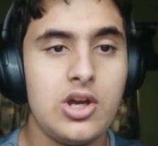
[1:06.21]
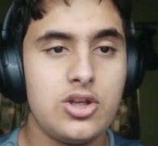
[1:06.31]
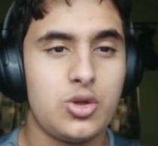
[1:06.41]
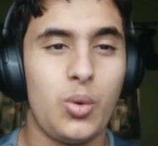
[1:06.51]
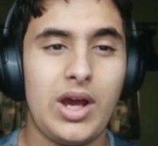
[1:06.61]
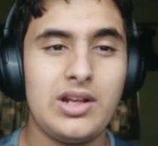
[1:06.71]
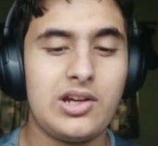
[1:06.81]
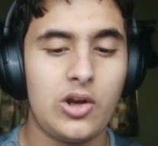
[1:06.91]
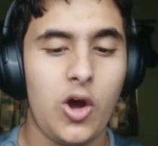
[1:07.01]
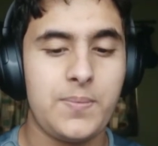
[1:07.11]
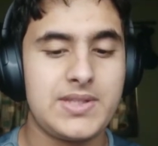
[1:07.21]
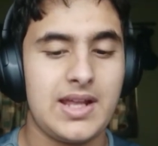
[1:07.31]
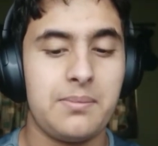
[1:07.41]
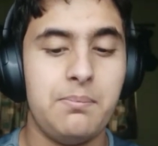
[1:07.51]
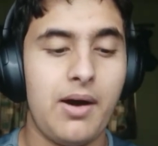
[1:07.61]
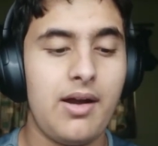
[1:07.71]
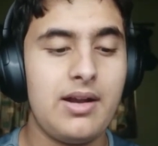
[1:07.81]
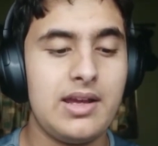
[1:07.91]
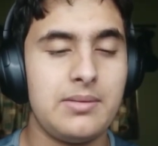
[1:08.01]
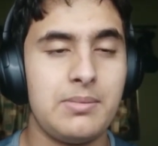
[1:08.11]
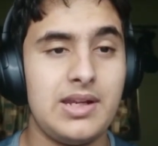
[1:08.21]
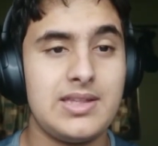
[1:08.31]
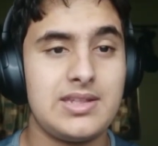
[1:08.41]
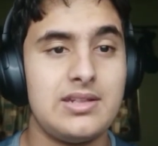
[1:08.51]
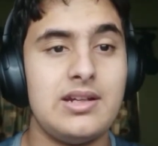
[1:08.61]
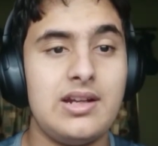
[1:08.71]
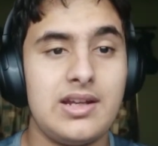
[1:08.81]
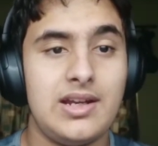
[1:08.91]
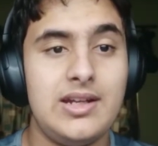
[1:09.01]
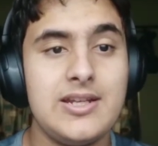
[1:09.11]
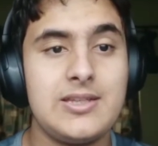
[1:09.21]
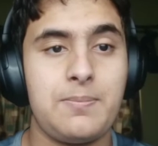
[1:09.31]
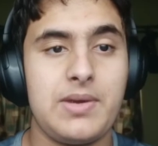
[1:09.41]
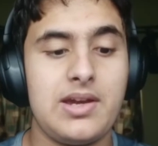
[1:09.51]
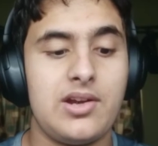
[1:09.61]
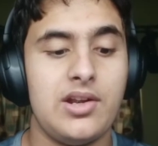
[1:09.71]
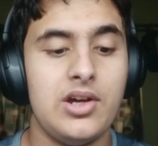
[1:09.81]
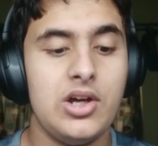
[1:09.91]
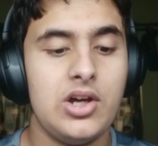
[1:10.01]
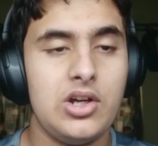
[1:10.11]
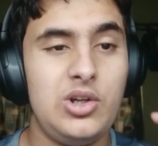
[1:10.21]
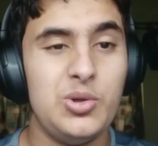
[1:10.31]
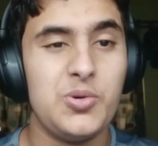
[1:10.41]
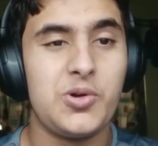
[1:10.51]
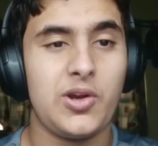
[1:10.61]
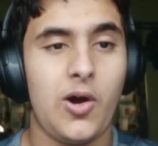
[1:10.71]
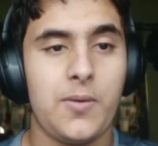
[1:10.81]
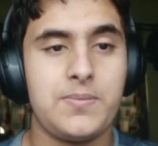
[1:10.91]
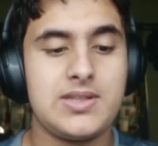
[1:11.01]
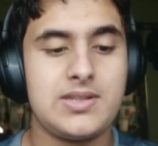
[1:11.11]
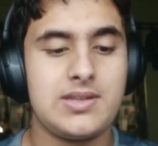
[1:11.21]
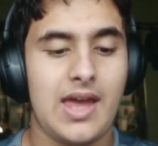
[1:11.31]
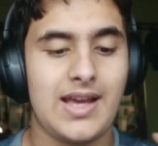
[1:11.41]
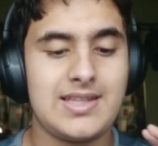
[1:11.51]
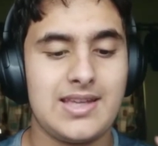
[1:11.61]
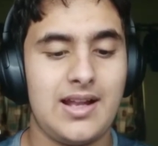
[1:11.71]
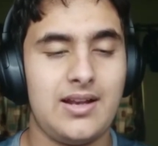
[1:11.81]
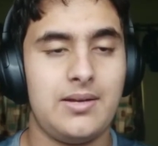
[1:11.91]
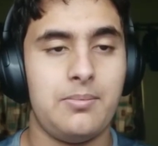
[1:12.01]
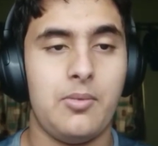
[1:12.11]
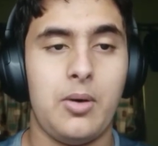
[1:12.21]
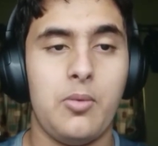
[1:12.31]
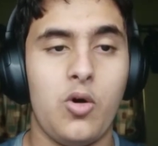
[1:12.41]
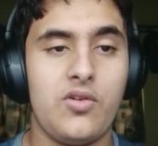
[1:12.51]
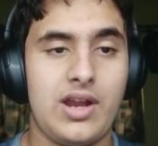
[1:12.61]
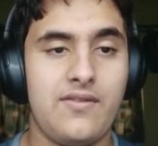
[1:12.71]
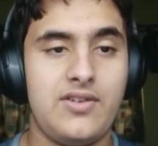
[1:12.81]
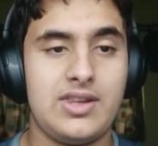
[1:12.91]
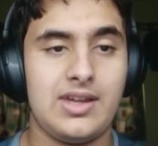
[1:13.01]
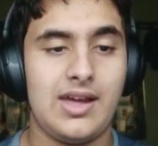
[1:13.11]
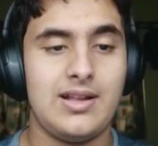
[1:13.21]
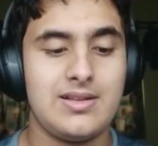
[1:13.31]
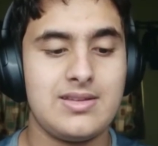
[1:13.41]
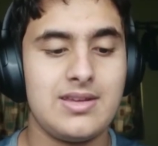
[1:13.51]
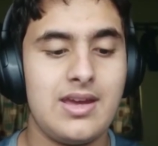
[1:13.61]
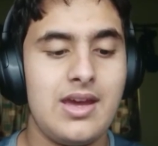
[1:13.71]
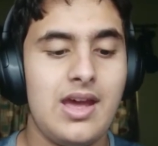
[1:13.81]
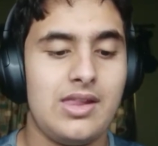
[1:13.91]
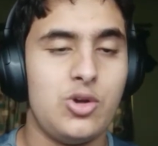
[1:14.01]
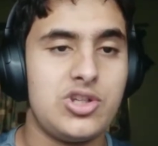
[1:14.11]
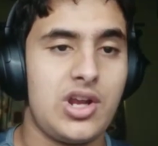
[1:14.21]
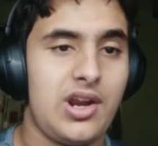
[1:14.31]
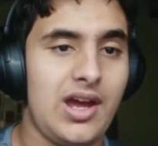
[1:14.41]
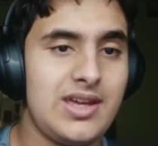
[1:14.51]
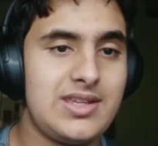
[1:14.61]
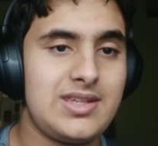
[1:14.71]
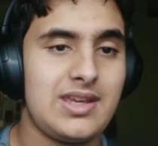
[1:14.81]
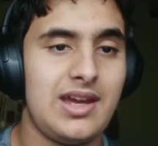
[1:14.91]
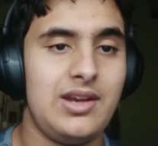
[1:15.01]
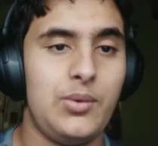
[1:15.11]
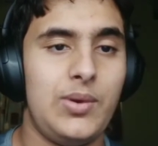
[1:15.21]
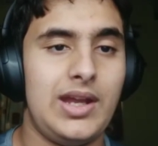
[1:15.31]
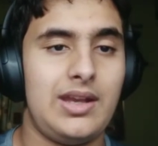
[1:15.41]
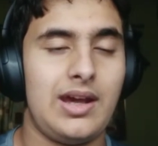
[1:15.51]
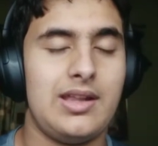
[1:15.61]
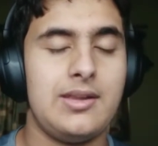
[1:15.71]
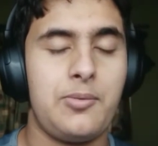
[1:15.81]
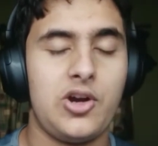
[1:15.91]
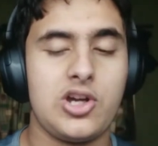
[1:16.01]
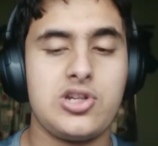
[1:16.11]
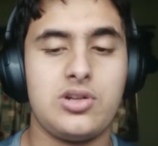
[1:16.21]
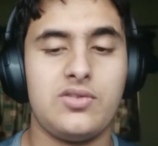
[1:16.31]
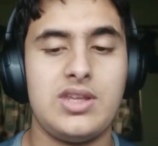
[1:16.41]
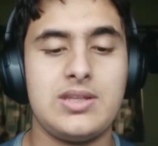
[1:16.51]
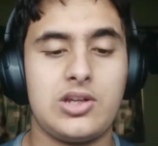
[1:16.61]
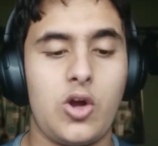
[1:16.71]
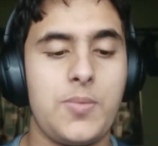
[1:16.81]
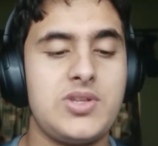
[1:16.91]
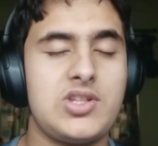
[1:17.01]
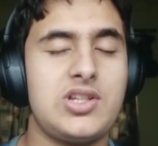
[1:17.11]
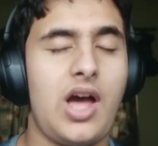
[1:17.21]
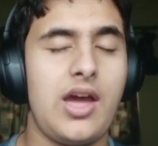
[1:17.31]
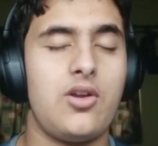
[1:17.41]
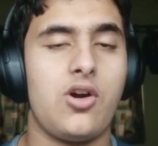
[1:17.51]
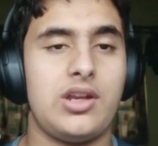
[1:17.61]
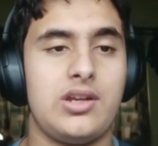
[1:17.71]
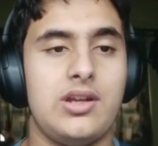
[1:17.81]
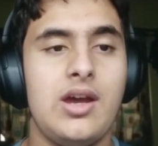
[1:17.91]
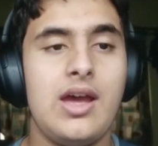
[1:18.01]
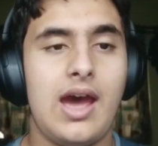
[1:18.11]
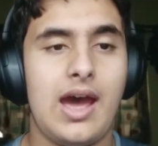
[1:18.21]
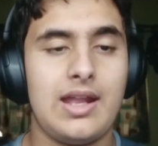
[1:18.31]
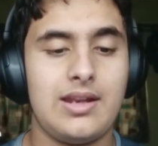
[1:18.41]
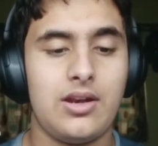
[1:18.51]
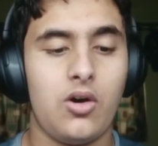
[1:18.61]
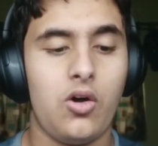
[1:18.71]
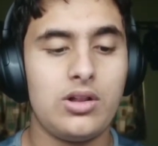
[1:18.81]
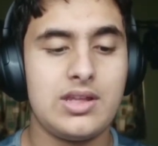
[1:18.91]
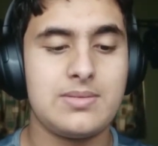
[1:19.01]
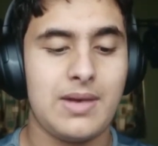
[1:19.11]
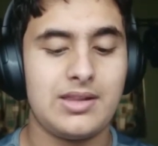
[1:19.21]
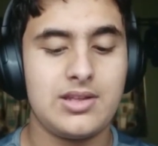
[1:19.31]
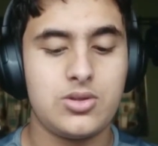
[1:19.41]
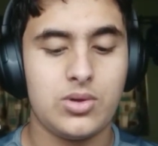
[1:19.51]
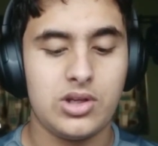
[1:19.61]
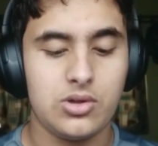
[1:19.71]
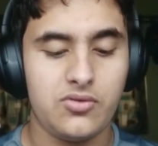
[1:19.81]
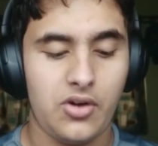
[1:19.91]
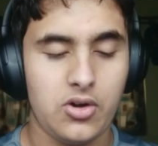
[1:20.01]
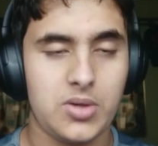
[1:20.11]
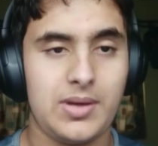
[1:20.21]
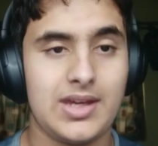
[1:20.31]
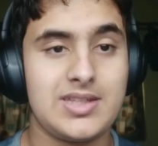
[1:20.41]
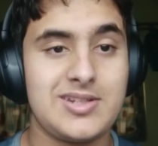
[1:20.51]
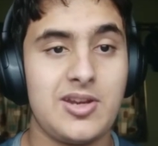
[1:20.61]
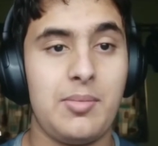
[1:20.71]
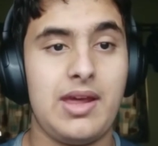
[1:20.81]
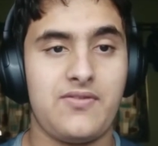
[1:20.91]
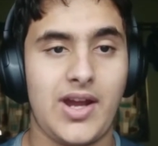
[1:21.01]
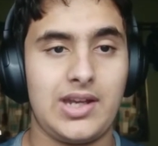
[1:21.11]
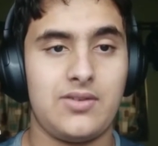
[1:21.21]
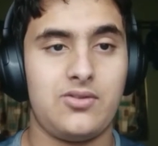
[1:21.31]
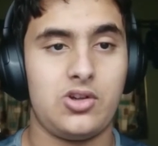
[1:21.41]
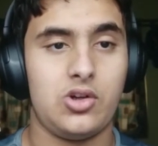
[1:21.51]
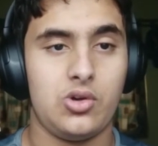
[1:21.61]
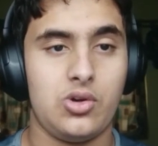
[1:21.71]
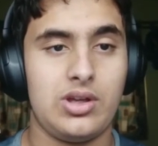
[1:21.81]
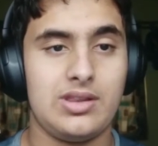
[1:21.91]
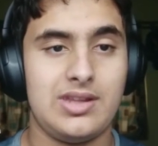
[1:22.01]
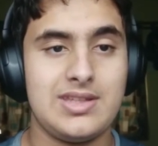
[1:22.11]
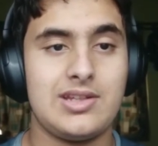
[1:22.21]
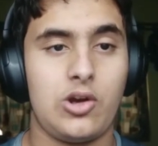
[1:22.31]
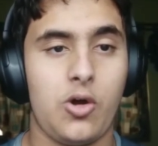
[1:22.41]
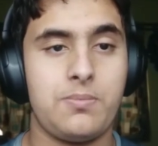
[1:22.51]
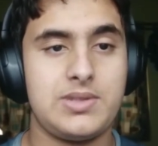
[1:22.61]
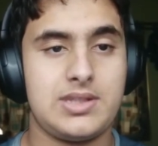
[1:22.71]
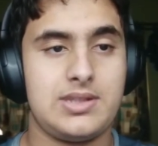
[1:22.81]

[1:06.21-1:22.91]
So while crops like barley and millets nearly disappeared, two crops excelled over everything else. Those are rice and wheat, and the production of these crops skyrocketed, and all these methods were found to be extremely effective to growing these crops.